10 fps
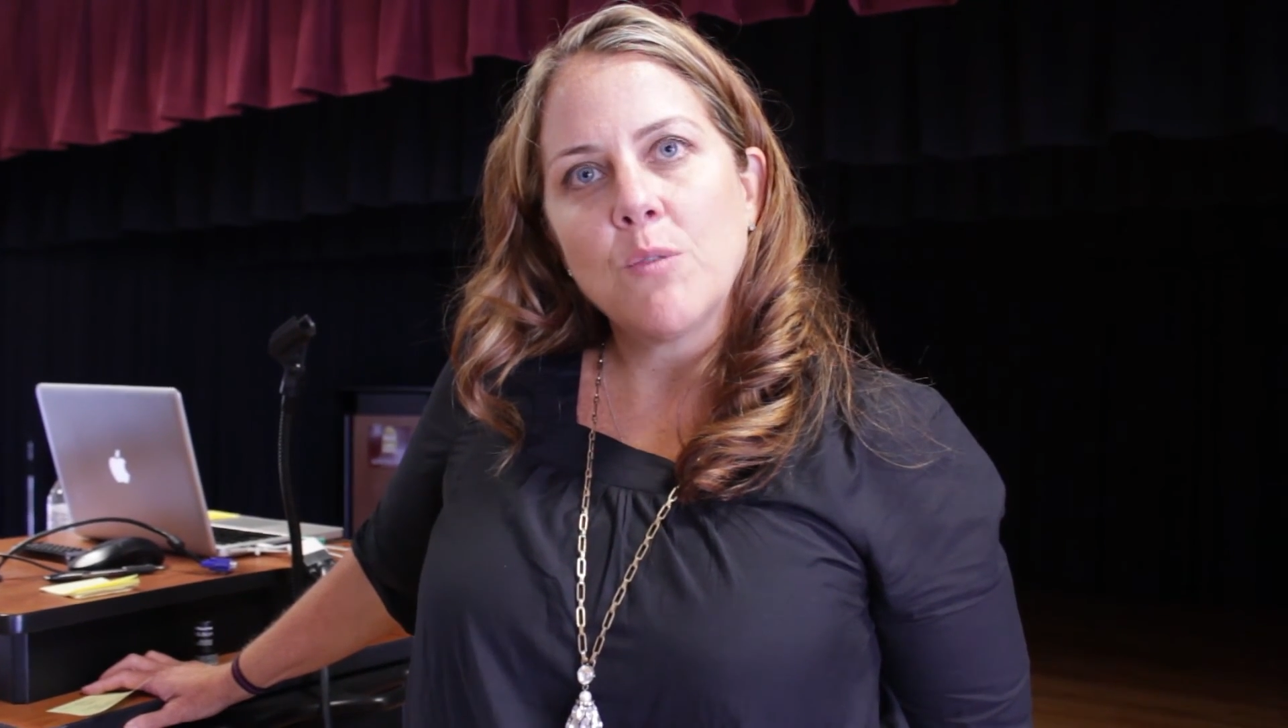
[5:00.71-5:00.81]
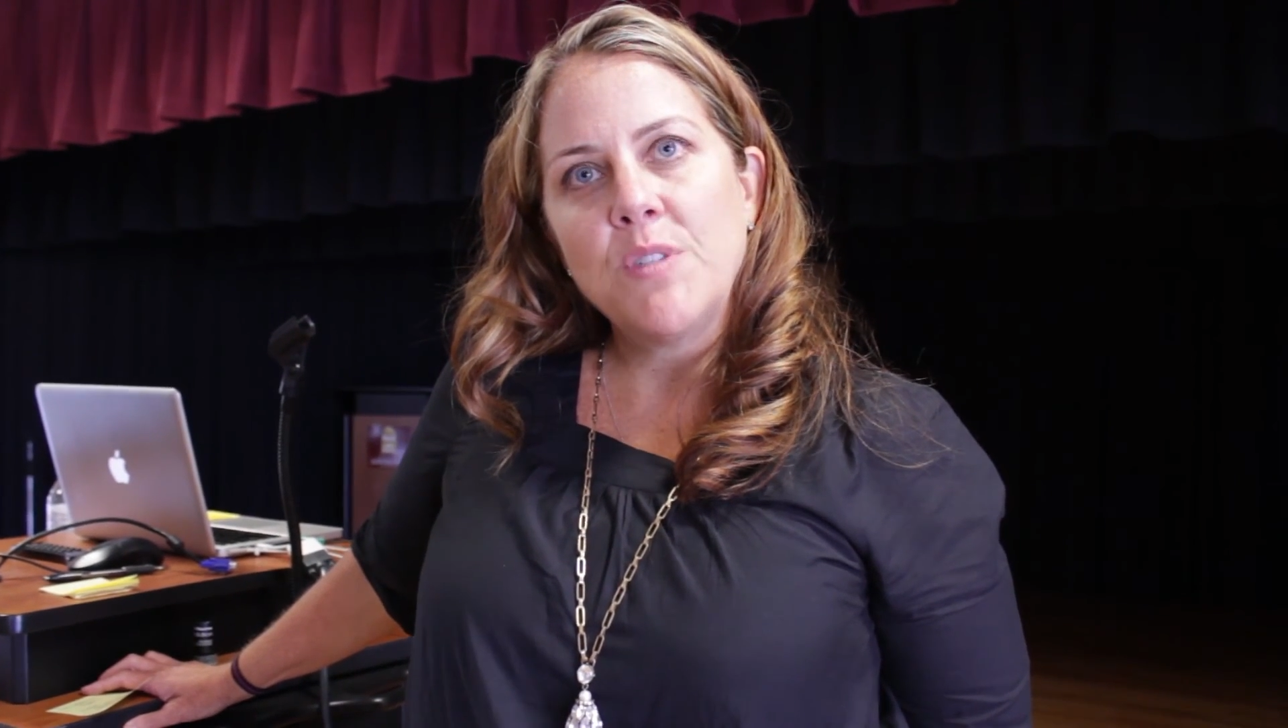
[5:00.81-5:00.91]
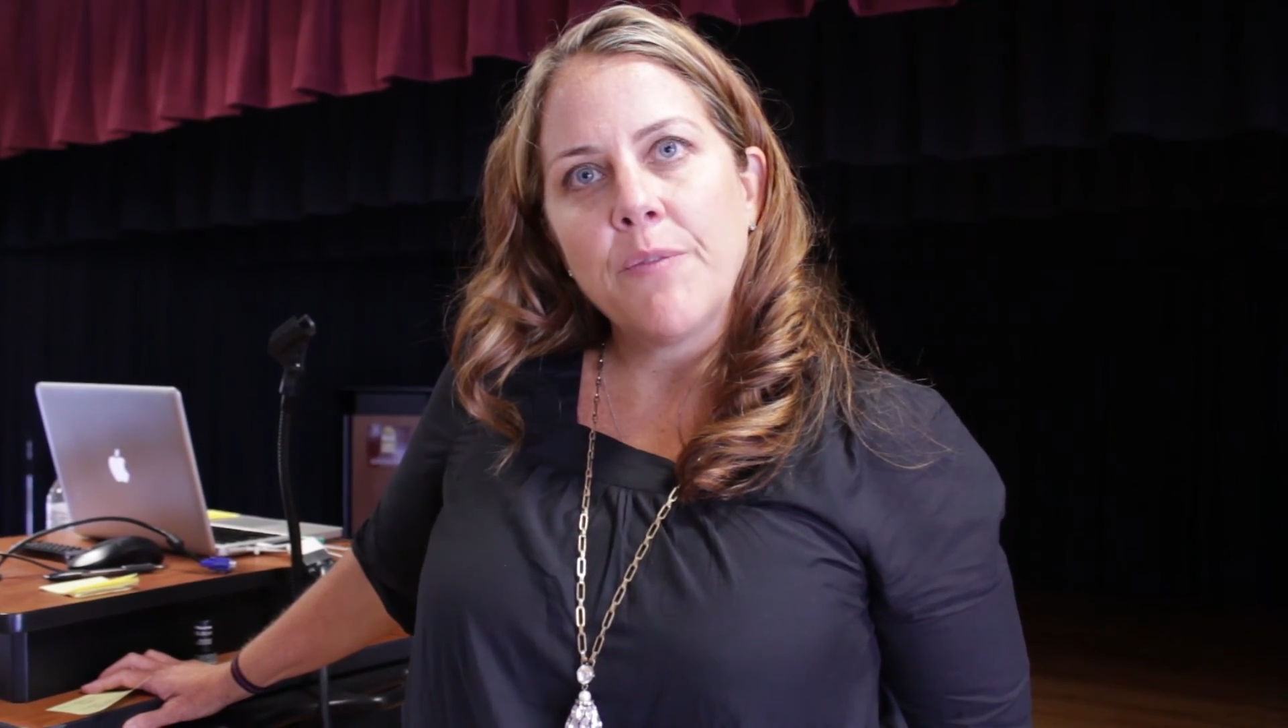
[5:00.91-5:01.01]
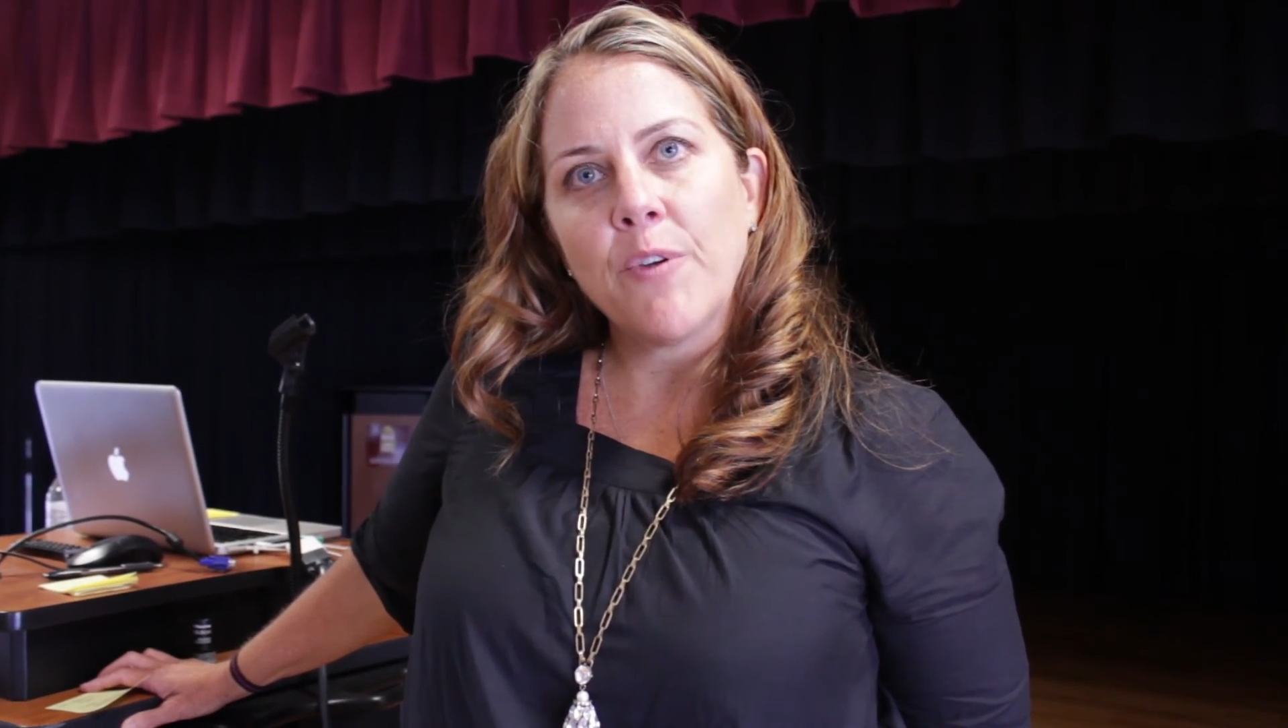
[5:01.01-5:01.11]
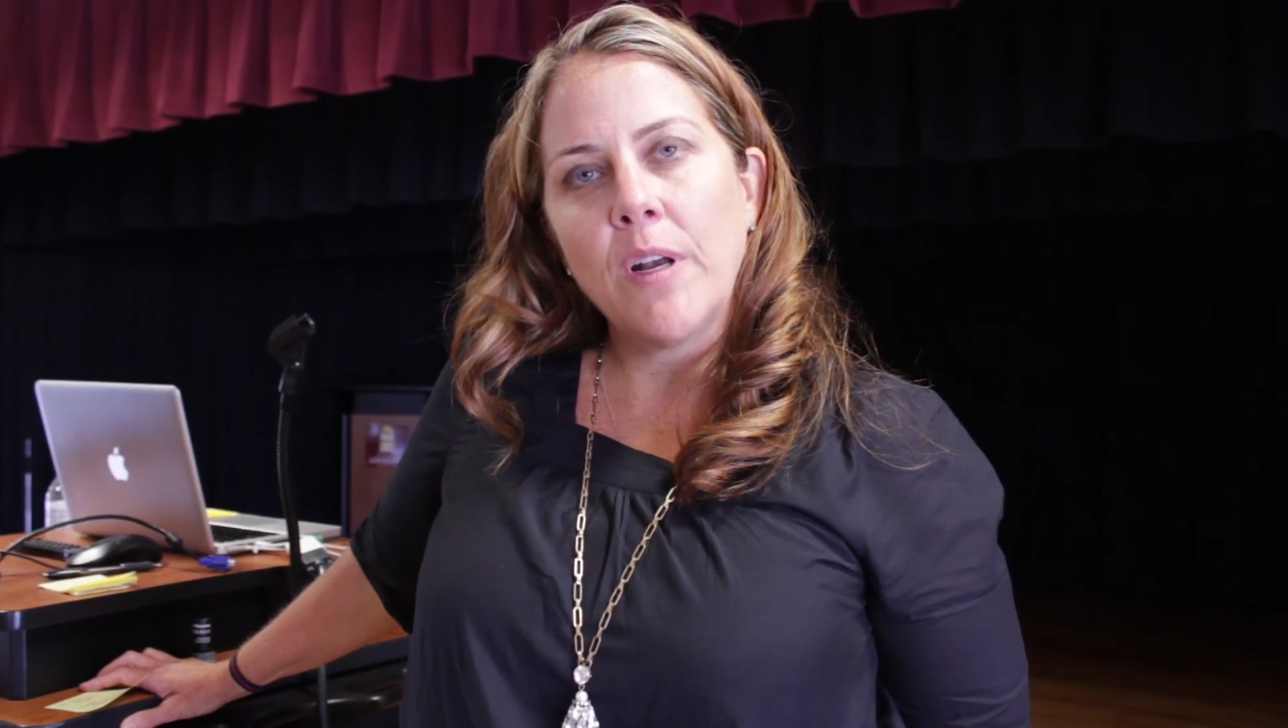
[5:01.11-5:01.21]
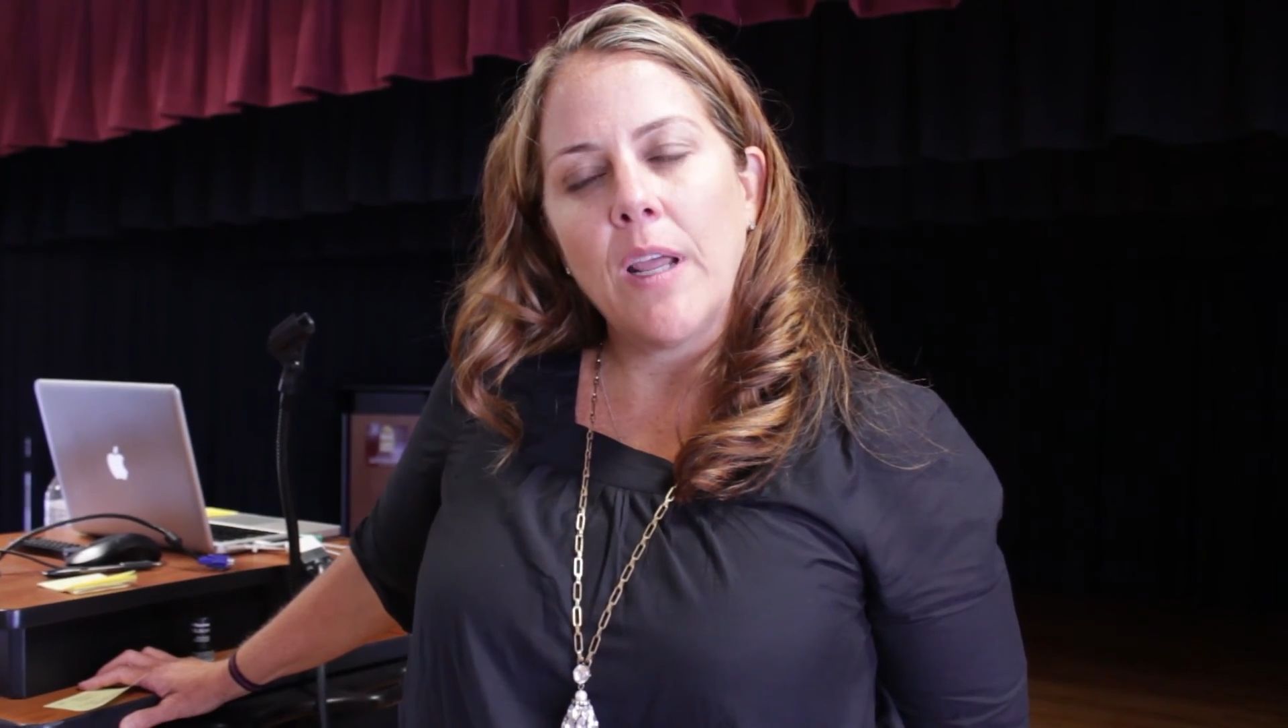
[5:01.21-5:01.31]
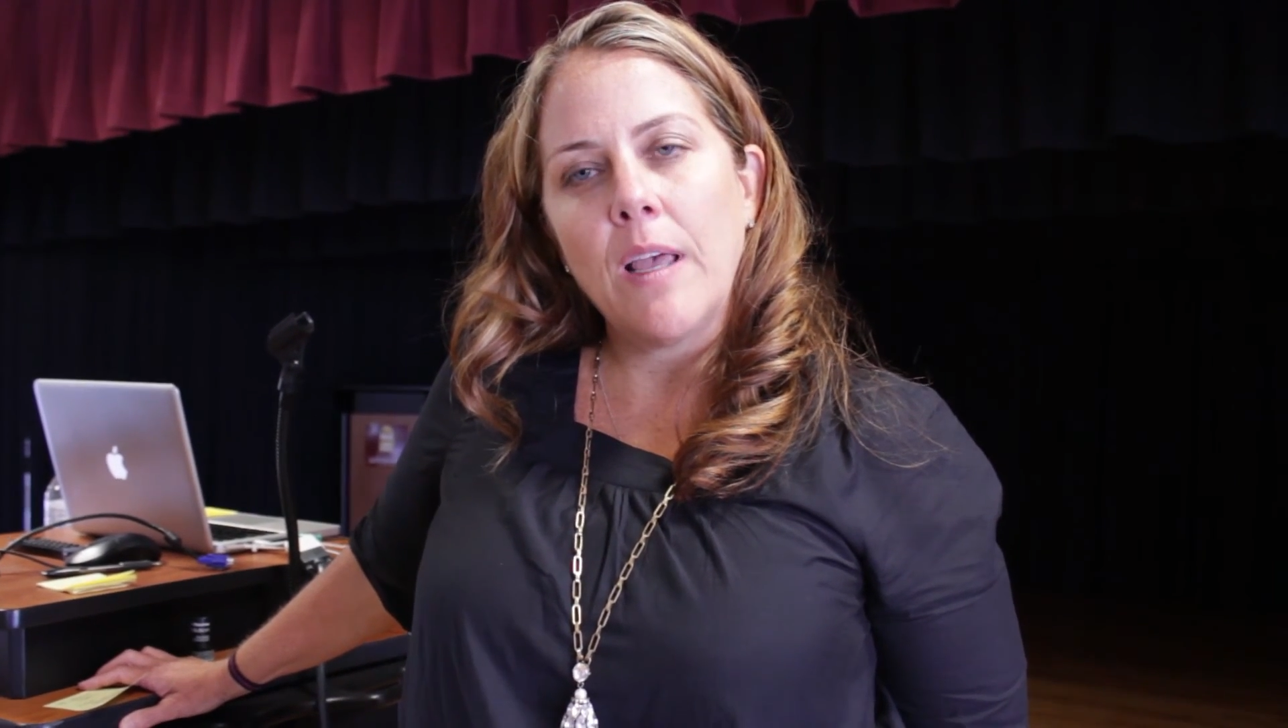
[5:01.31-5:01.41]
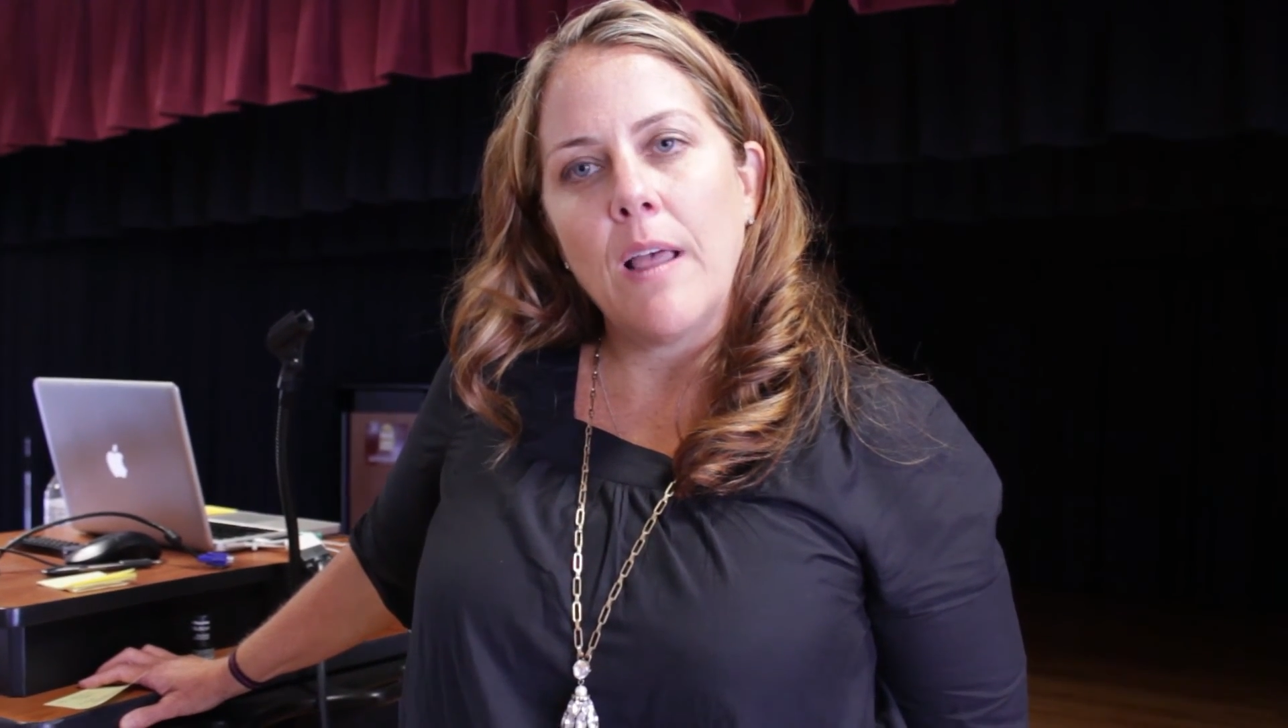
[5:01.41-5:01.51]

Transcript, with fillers: so different,